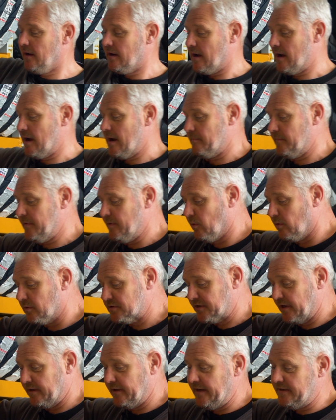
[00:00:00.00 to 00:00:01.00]
You
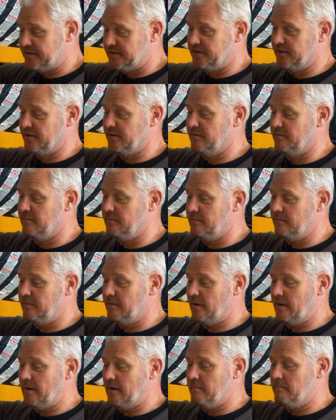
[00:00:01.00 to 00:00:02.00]
also need to
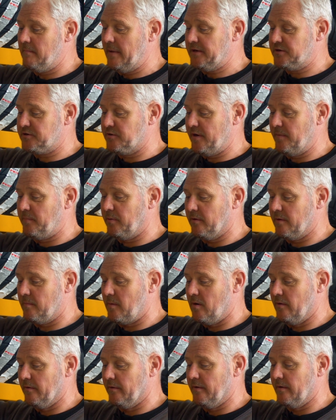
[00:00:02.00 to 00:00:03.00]
make sure you put them
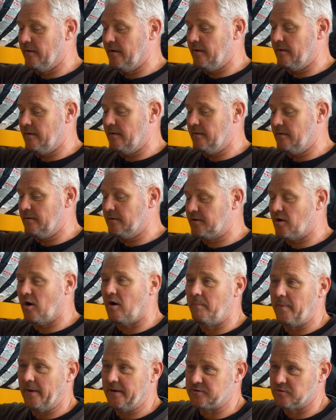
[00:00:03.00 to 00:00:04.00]
on
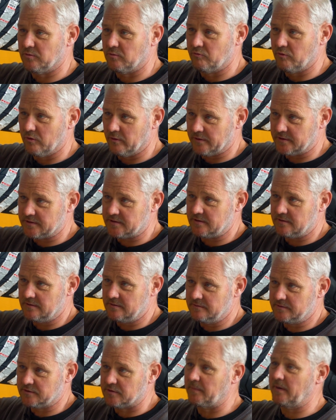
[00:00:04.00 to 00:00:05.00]
carpets or rugs.
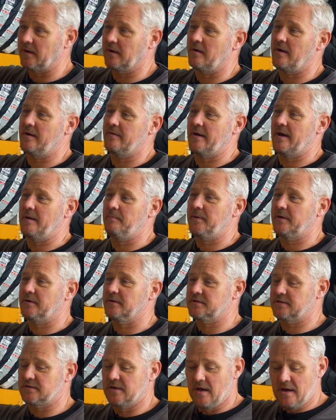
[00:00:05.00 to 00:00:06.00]
something like that,
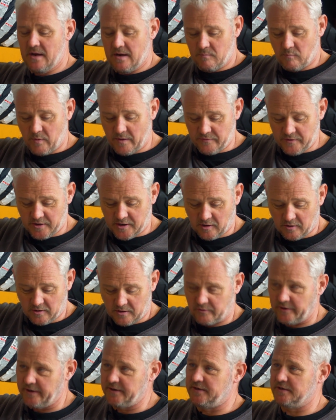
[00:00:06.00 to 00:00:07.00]
because when the
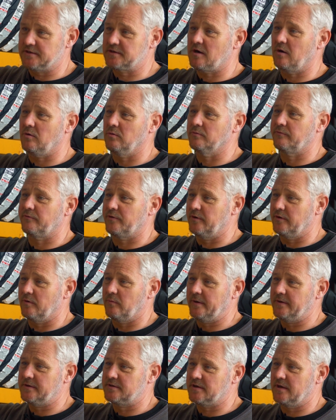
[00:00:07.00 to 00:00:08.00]
concrete is cold through the
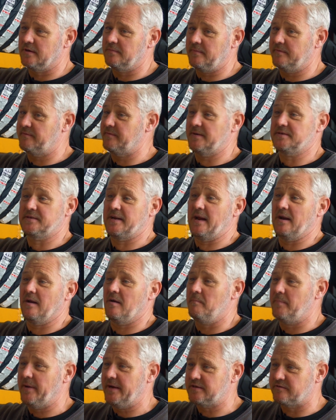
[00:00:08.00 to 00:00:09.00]
winter, we first get
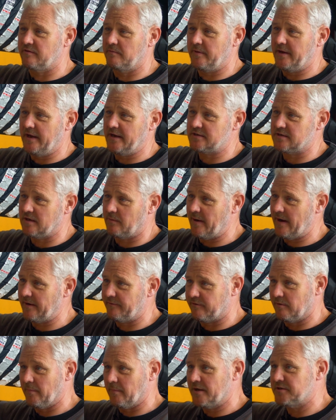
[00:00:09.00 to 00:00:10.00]
like beasts from the east like we
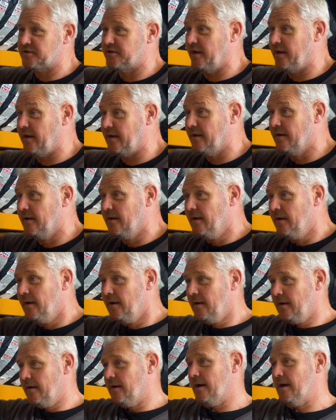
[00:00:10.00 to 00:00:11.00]
had last year.
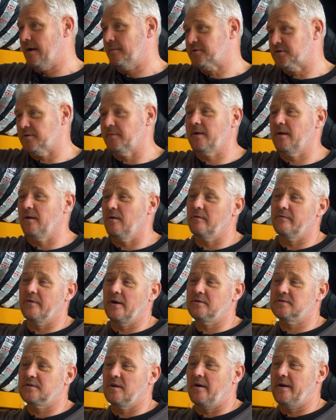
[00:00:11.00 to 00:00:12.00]
Something along
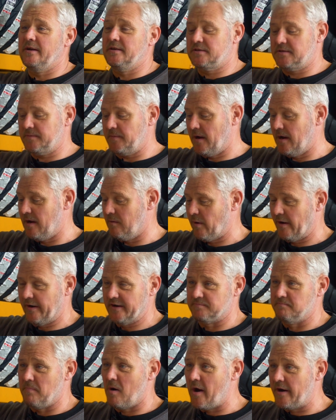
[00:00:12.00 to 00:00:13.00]
those lines, where
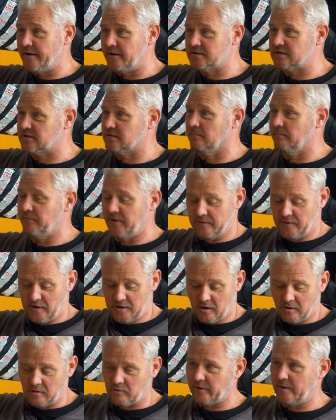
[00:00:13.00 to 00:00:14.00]
it's minus something, the
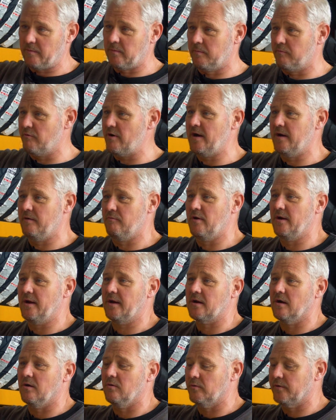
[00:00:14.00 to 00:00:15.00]
concrete will really, really
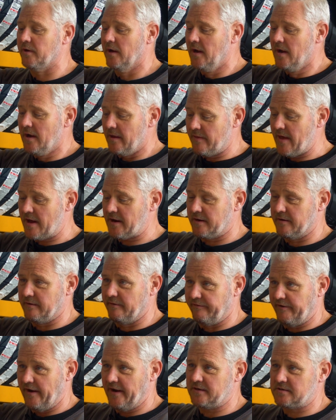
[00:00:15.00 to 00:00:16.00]
cold, and that can
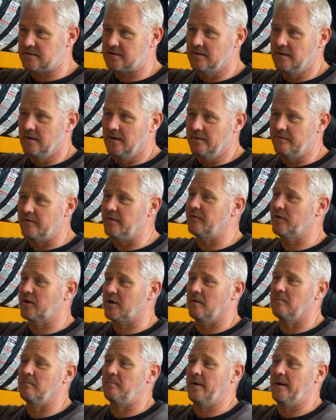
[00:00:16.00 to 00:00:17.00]
affect the
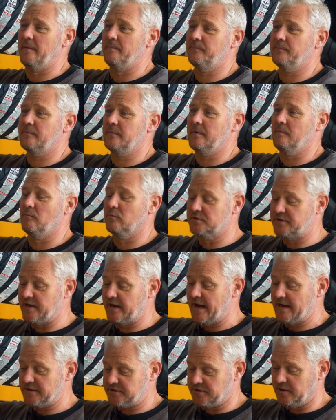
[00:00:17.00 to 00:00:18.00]
compound. Once it
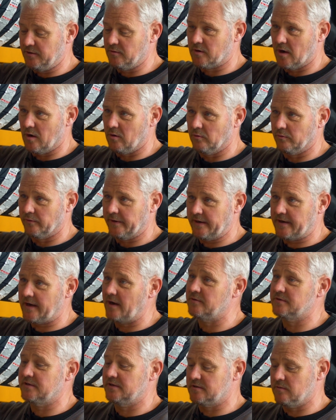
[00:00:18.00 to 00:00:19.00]
gets too cold, it
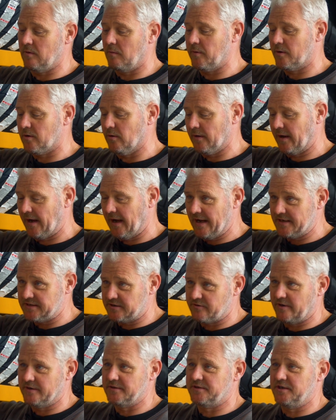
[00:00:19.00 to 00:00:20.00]
goes into what we call a glass
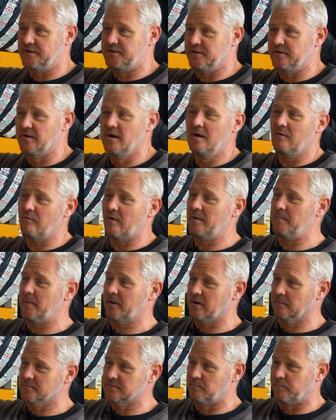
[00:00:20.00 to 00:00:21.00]
transition, where it
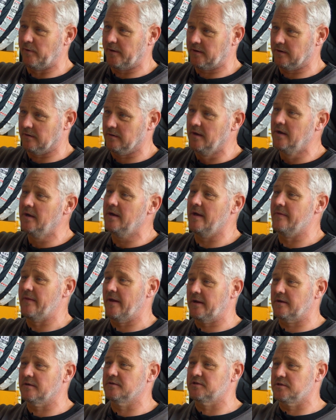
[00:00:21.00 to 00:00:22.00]
becomes brittle and
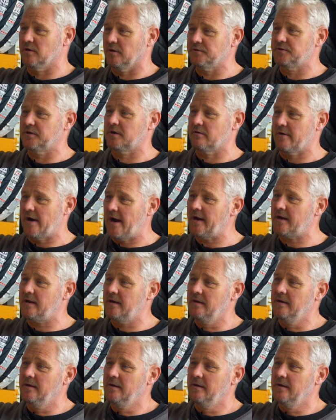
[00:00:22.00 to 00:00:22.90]
then can start to crack.